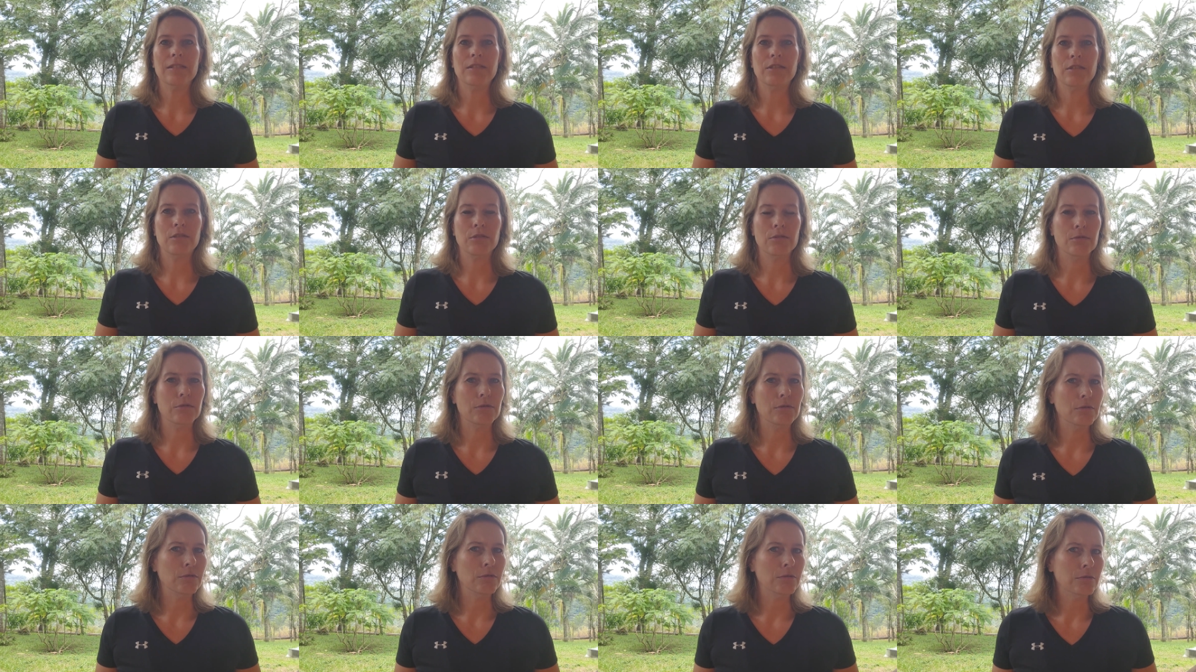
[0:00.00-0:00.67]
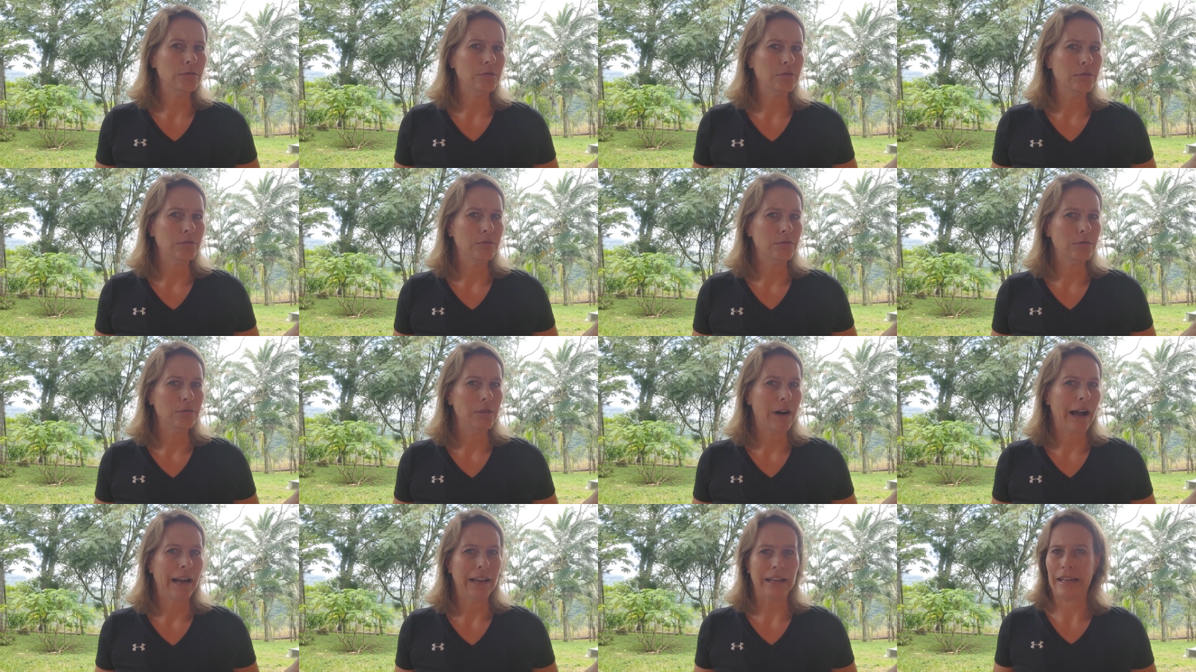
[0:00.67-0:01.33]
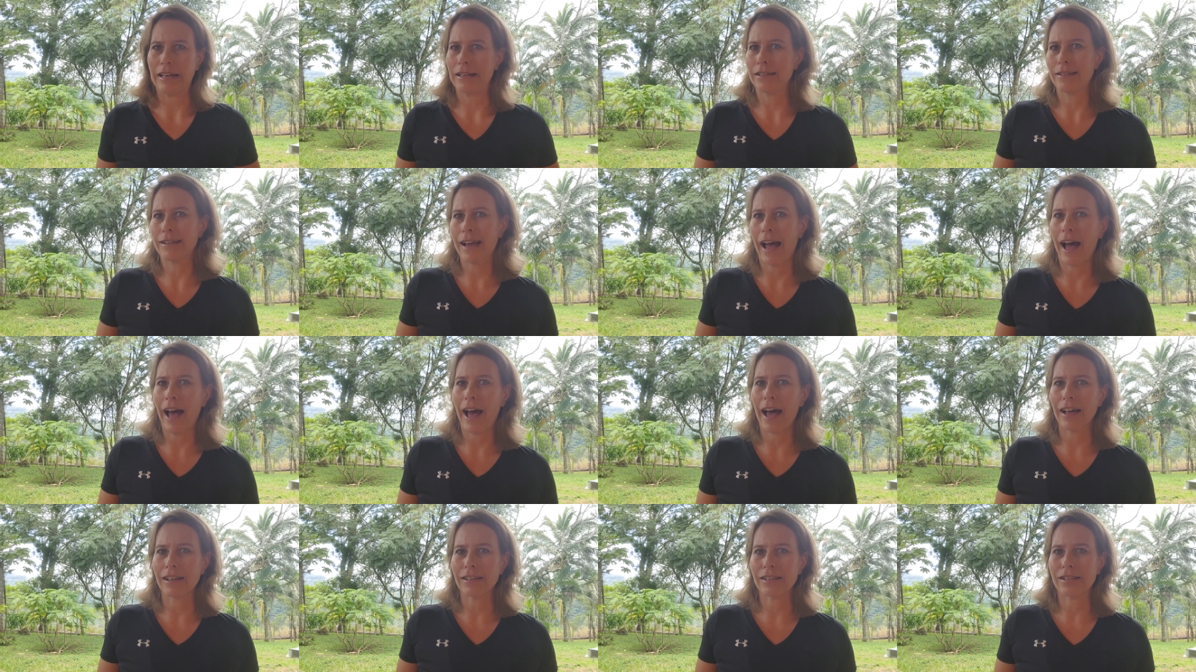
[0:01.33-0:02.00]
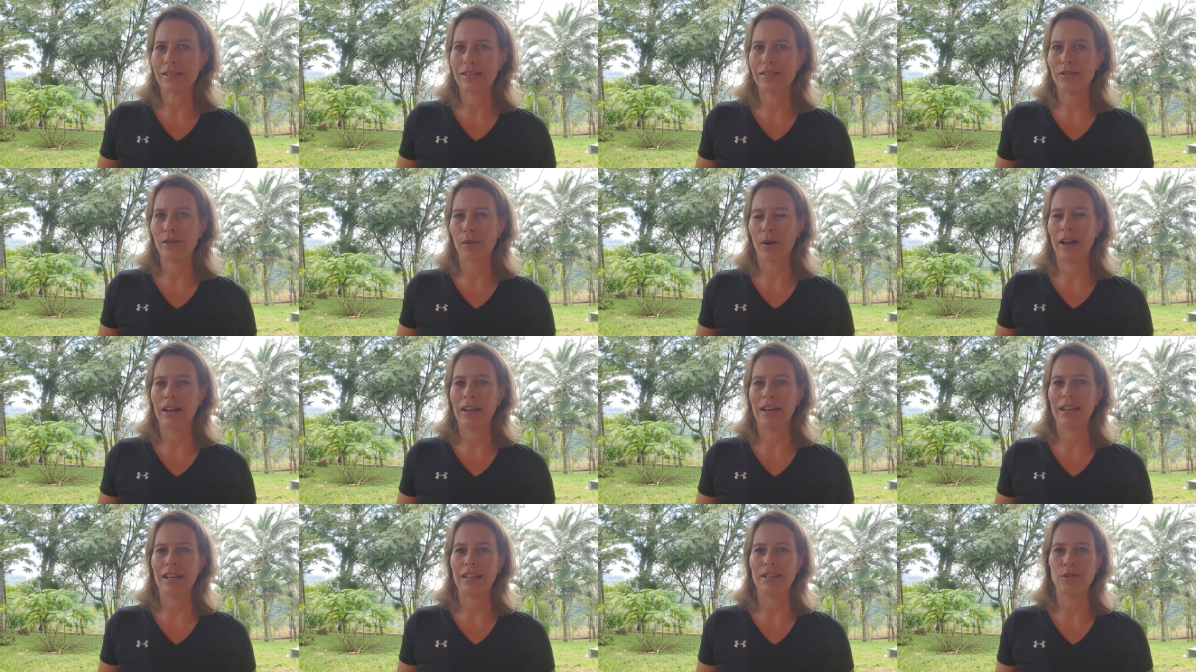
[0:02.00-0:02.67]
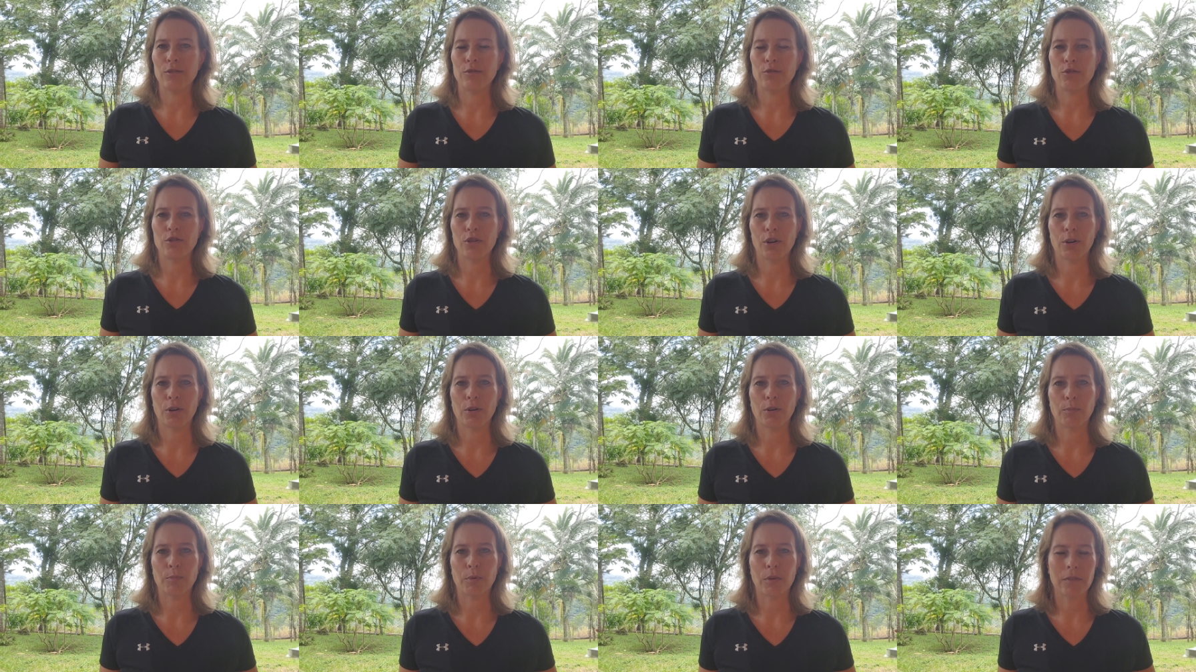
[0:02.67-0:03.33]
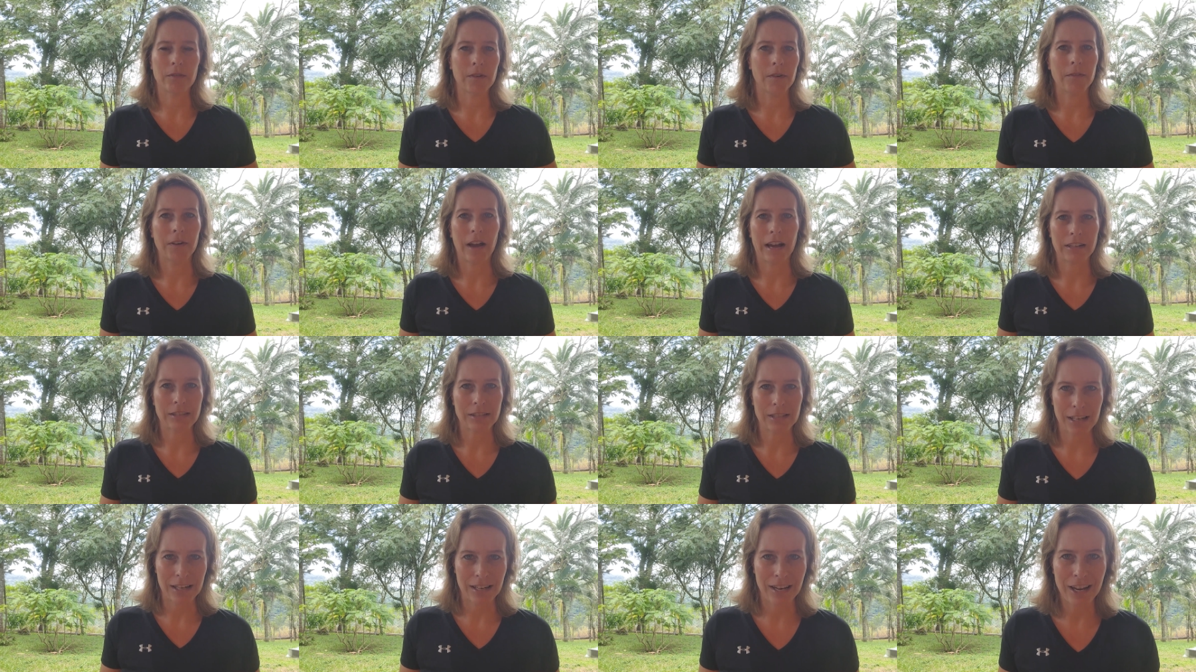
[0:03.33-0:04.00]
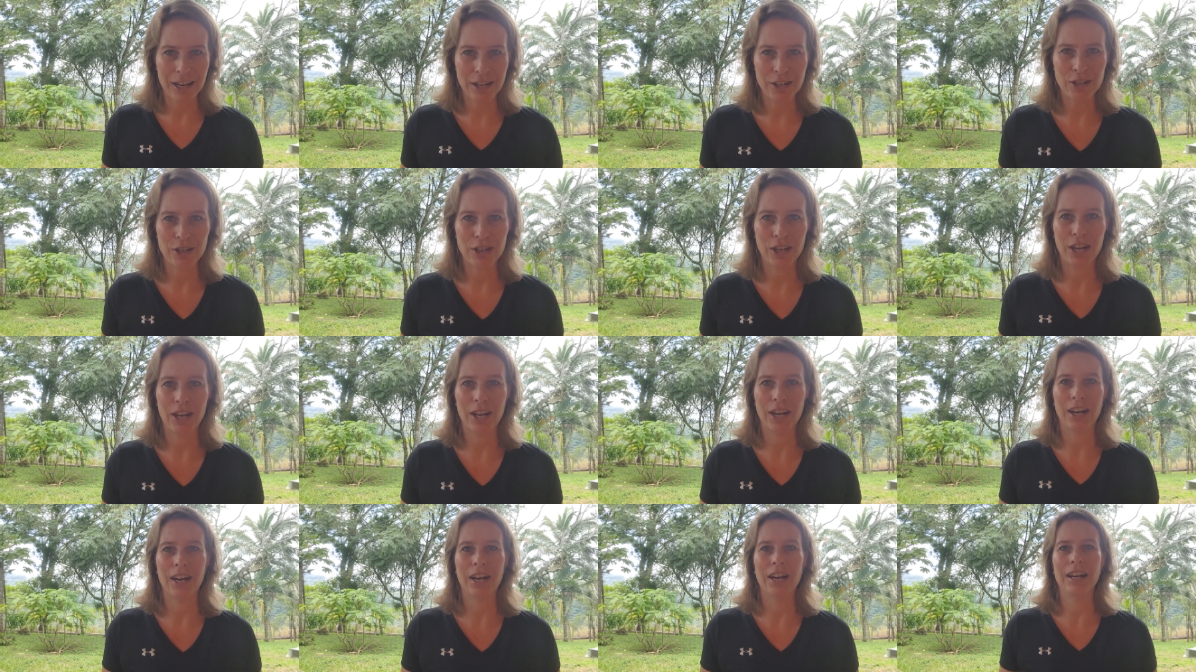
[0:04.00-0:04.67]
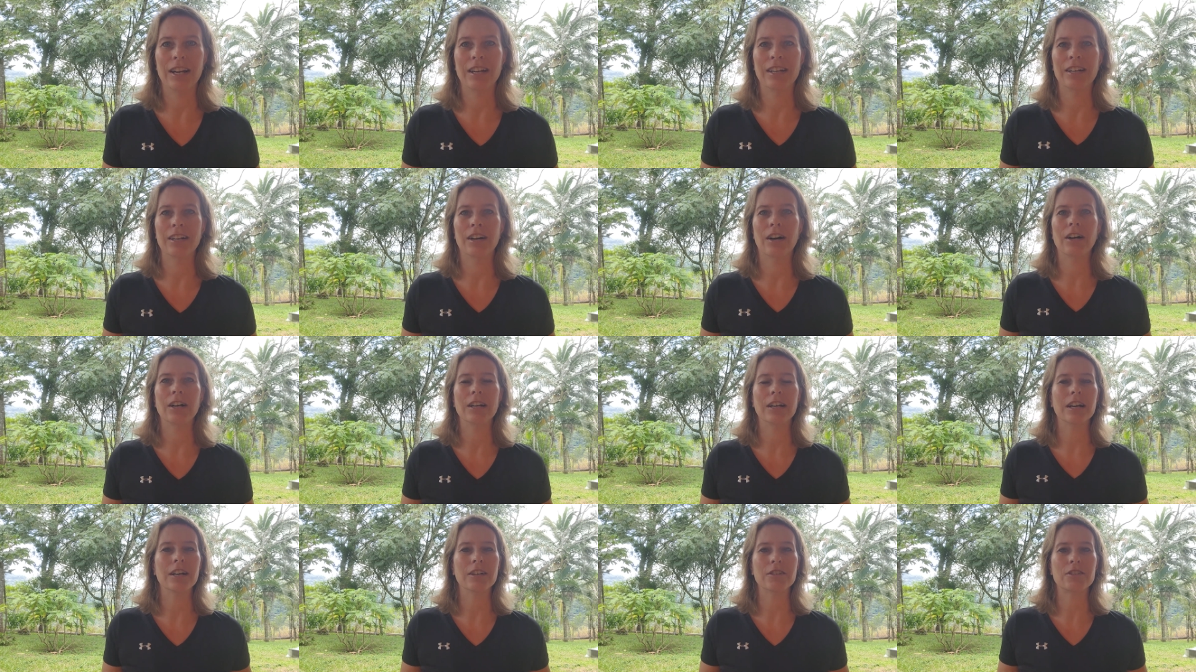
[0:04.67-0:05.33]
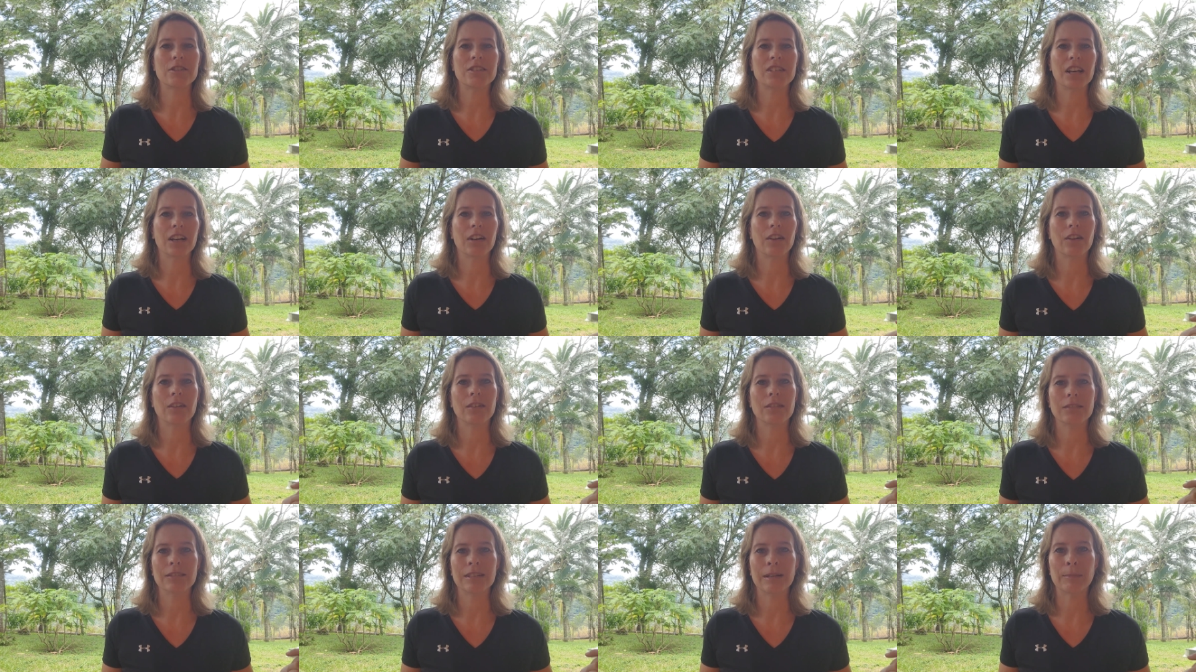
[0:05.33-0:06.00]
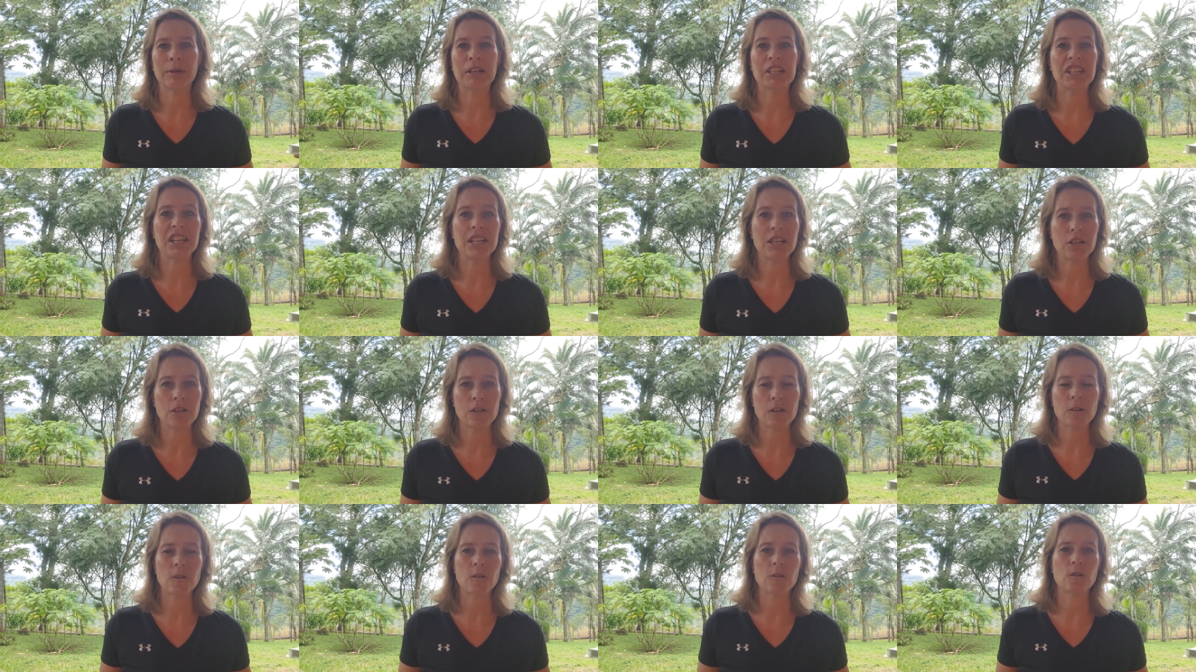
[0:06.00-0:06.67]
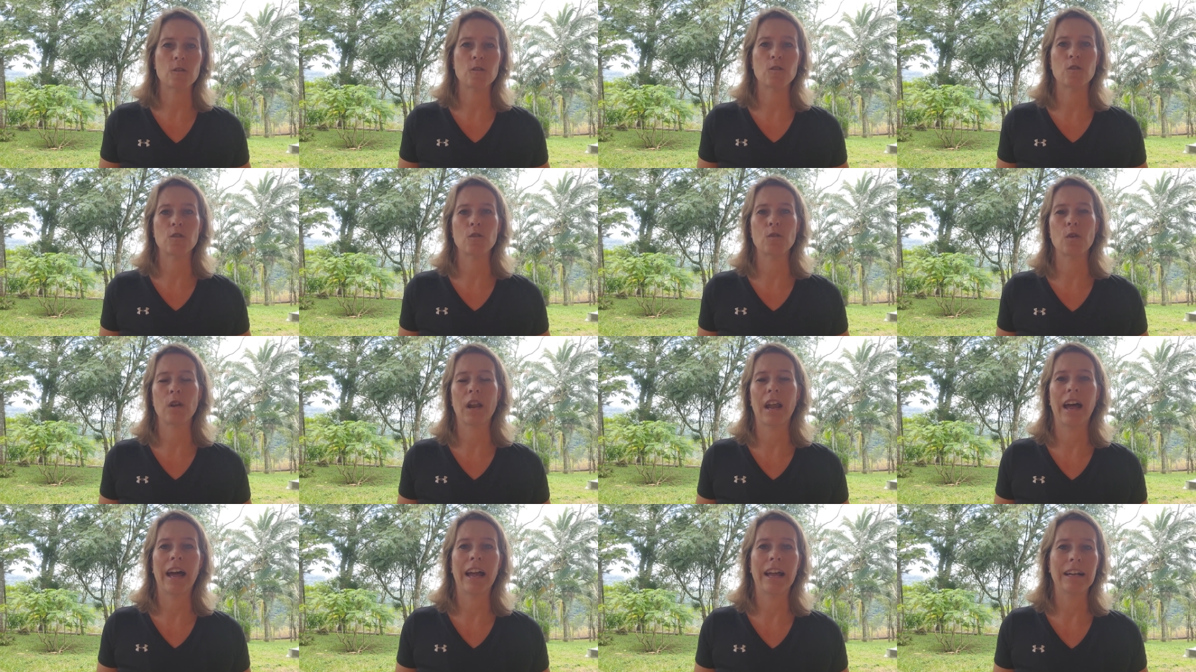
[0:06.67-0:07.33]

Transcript: do I need a test? Do I need to show proof of vaccination? Are there still limitations to